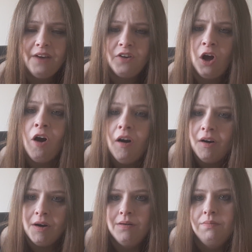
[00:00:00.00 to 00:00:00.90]
they've
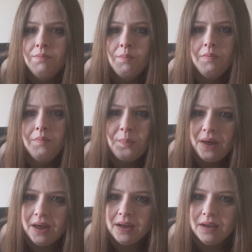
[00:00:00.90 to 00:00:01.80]
hurt
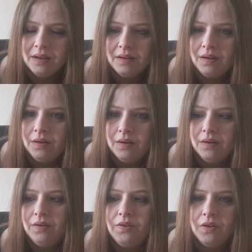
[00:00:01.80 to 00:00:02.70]
me?
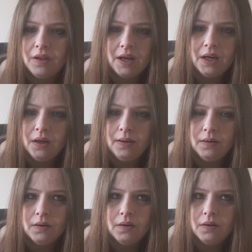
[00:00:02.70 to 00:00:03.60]
Do
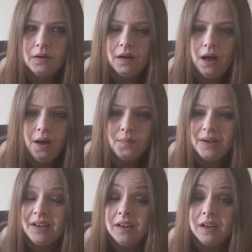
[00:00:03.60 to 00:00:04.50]
they? I
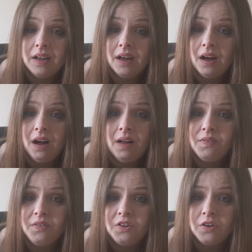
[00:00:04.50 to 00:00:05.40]
mean,
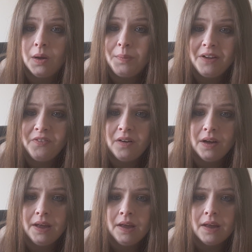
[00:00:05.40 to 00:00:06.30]
half the time, if
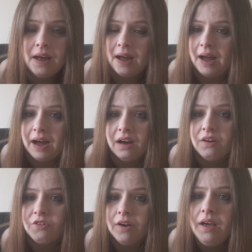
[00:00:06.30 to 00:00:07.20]
I get
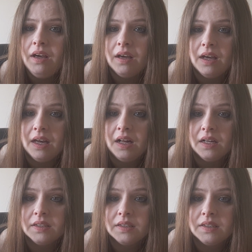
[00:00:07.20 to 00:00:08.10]
angry,
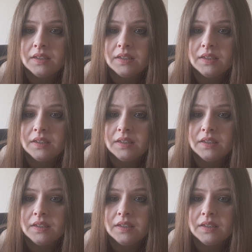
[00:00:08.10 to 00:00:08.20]
it's